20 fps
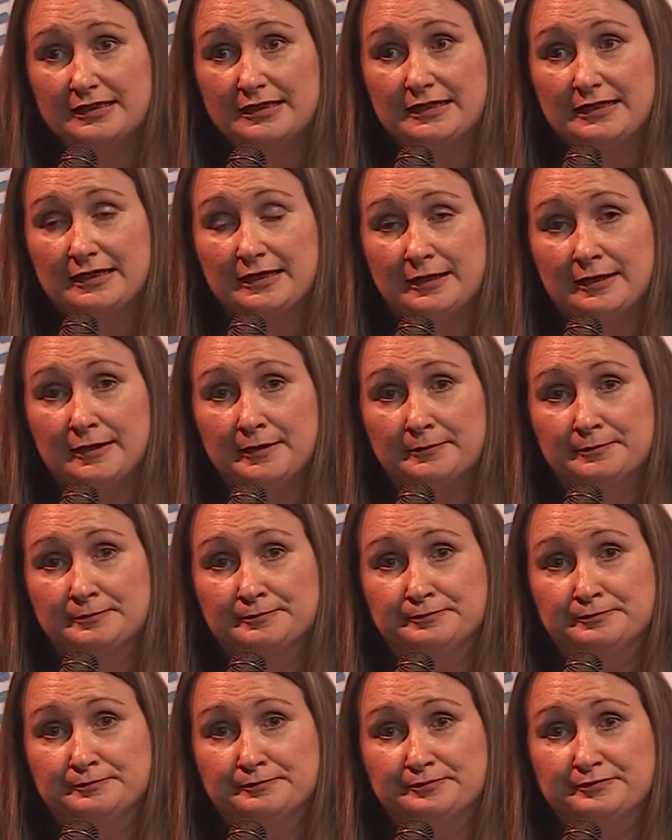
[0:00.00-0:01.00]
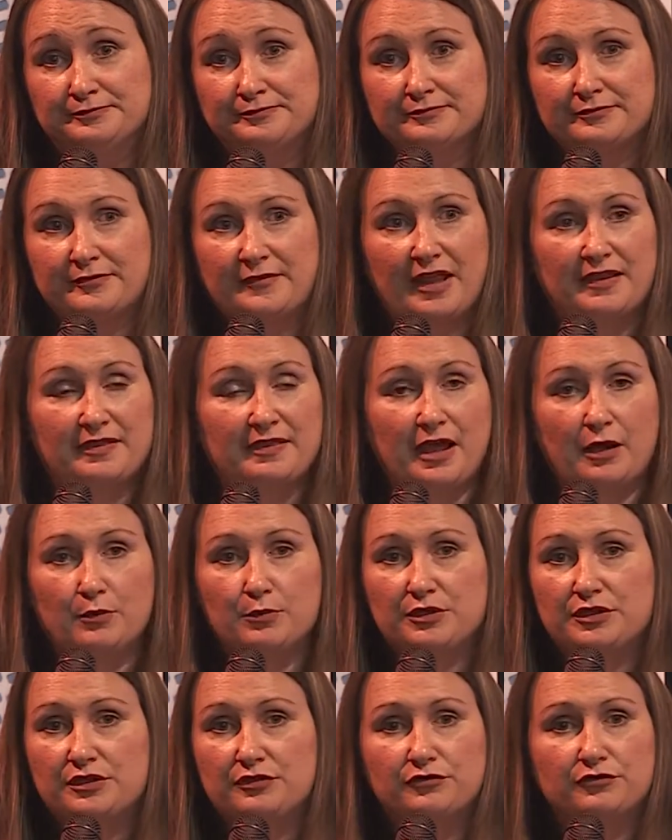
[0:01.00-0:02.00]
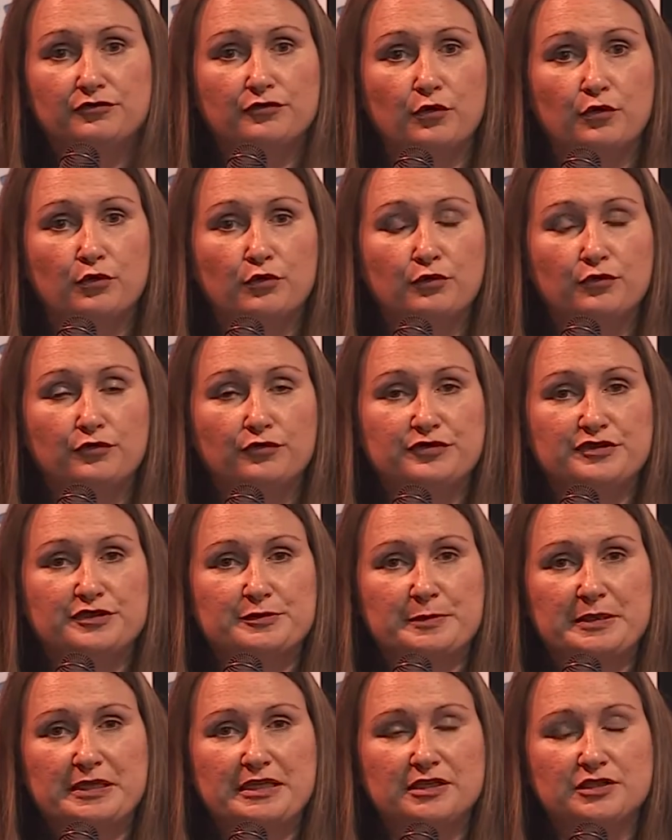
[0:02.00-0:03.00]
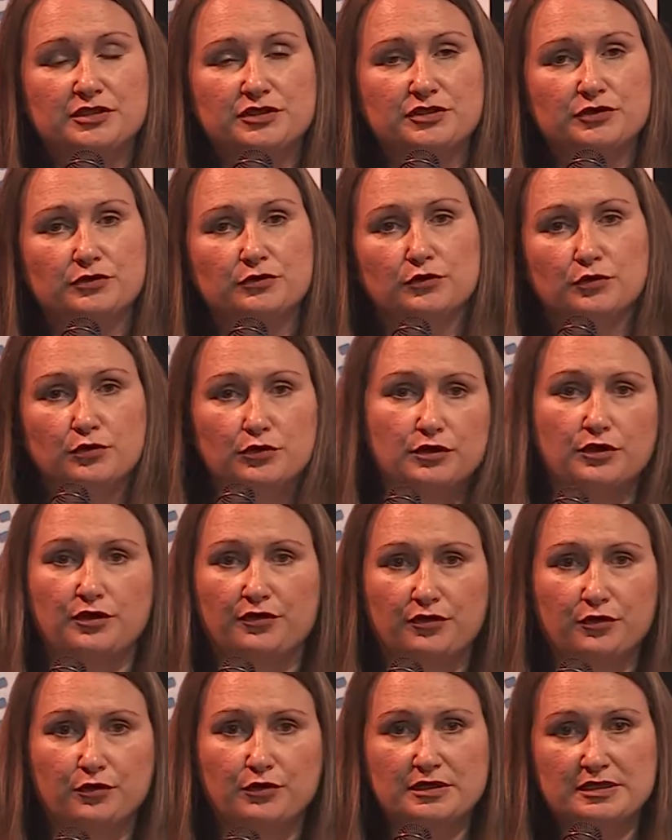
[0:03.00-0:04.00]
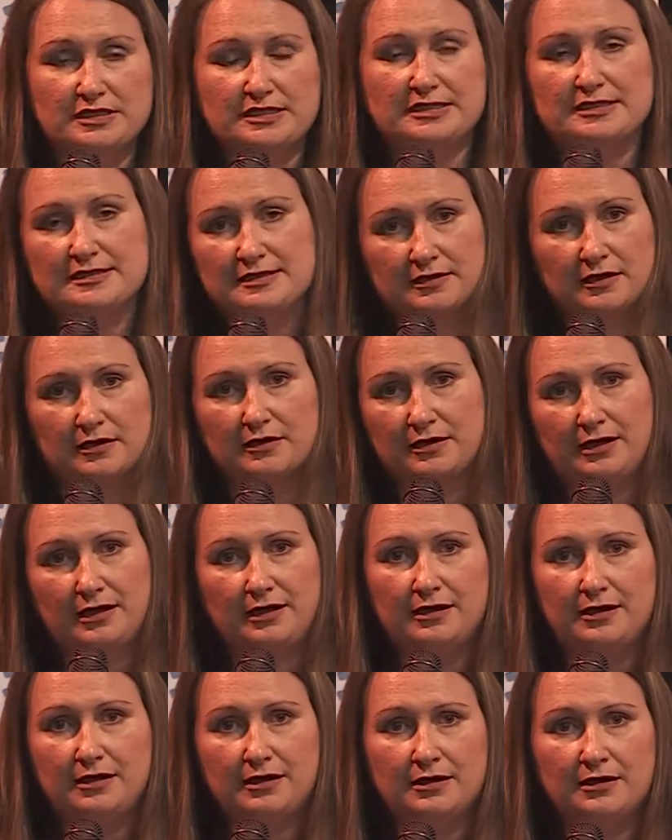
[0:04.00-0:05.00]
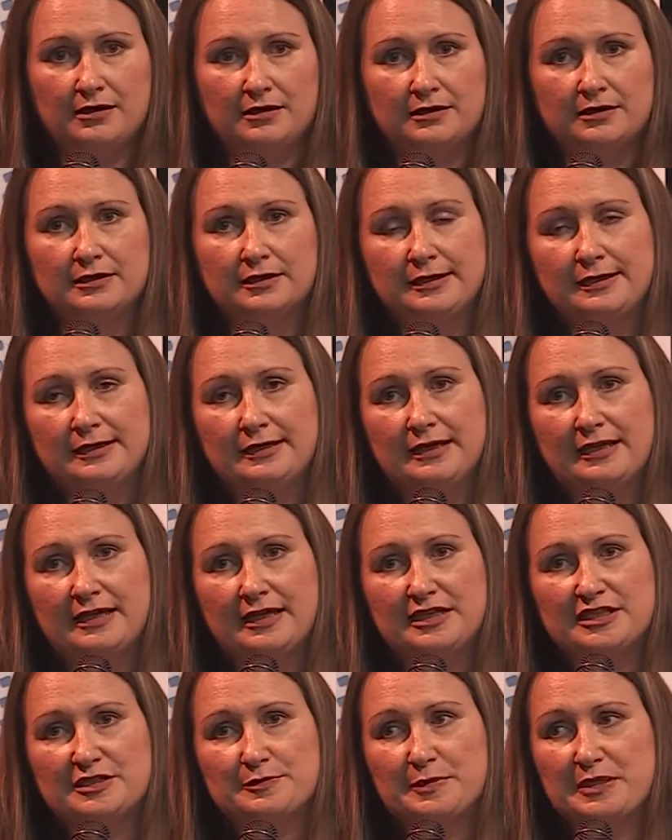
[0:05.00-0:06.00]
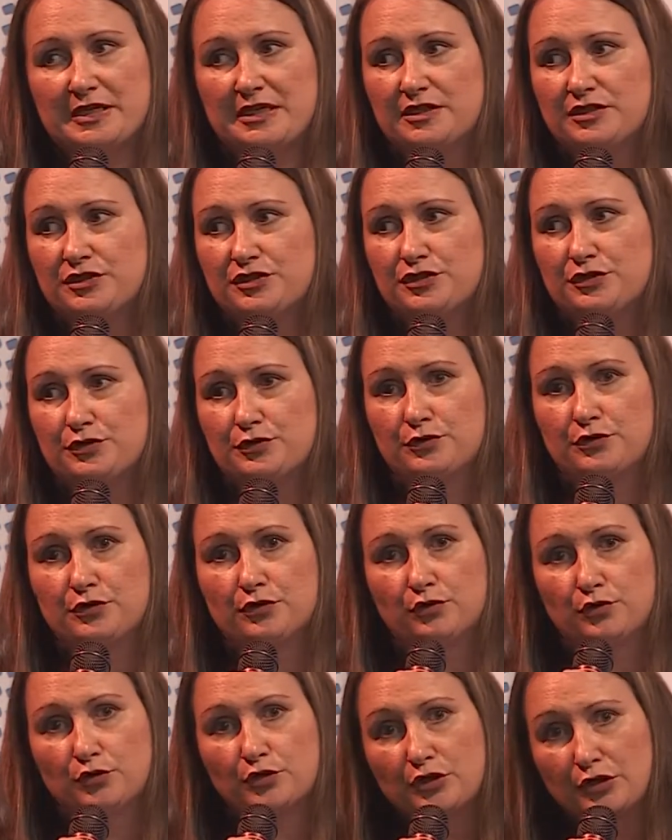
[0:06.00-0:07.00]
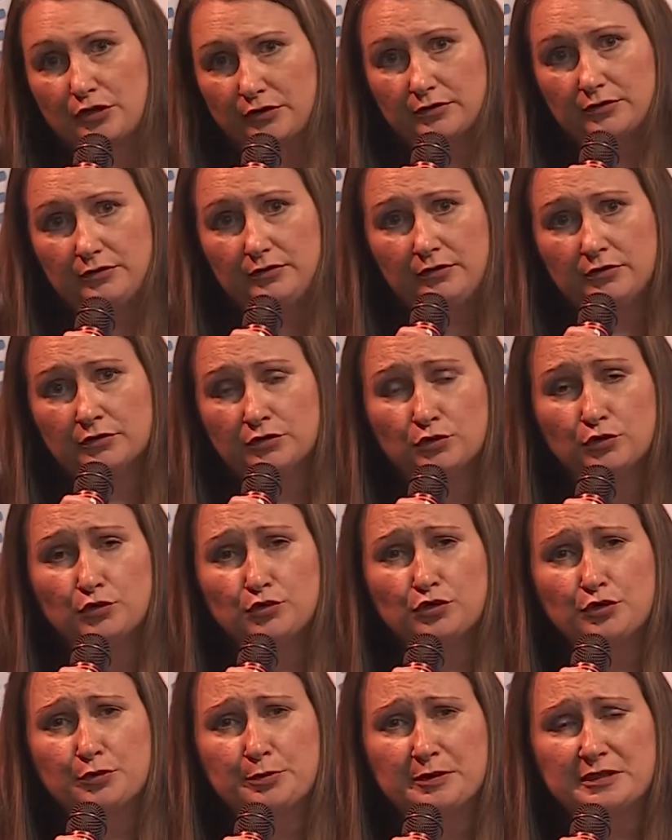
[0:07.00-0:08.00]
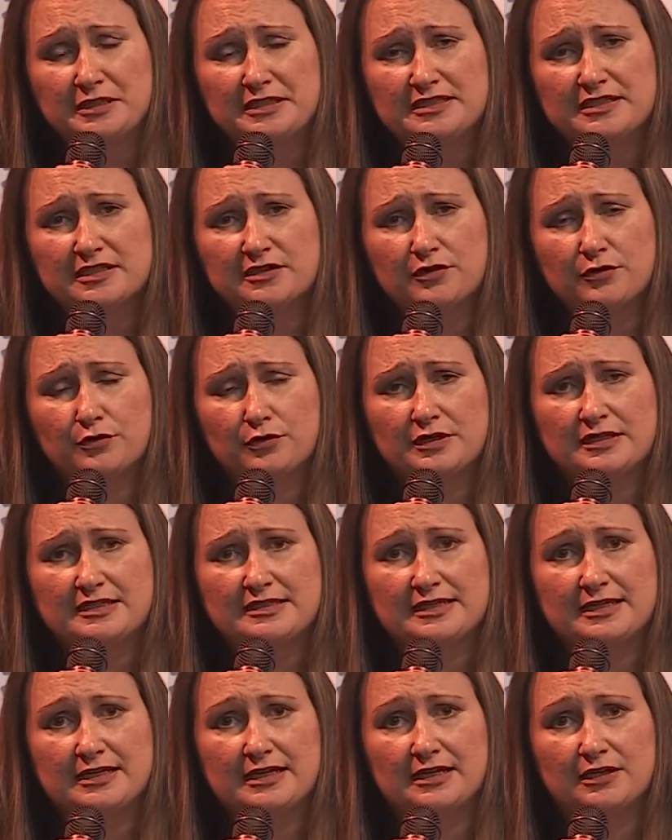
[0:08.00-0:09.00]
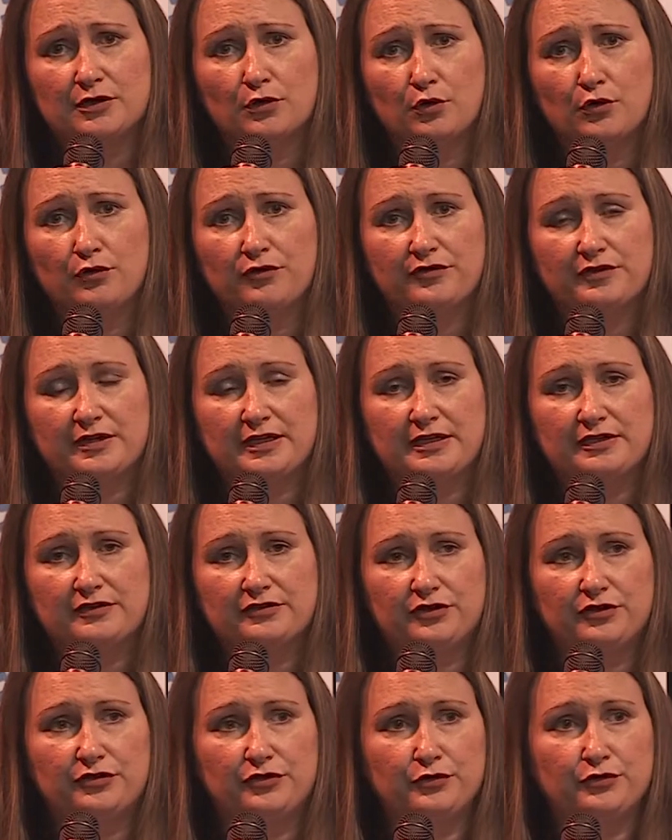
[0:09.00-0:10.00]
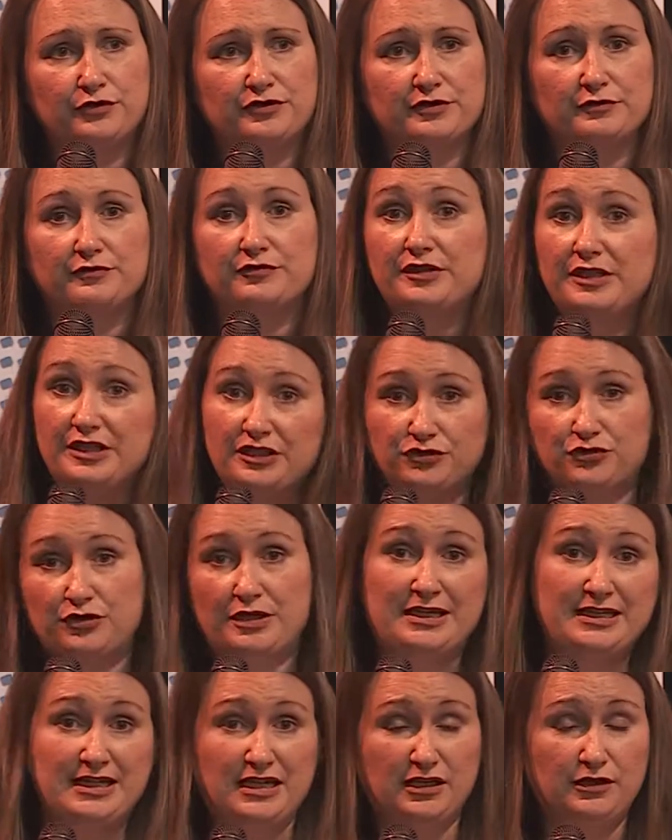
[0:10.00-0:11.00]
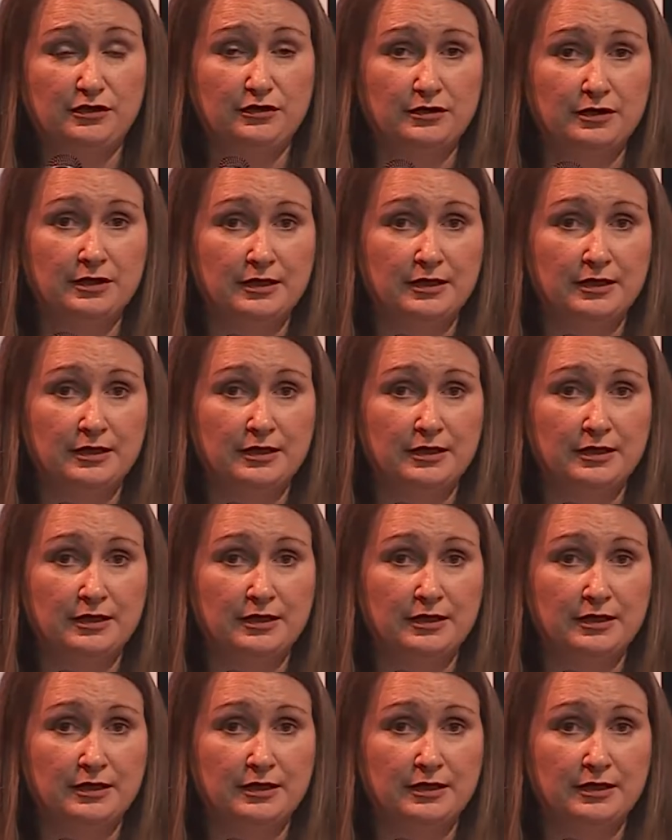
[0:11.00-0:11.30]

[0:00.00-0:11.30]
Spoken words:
And that would involve speaking to local authorities in our area, speaking to the local police authority and offering to do some free training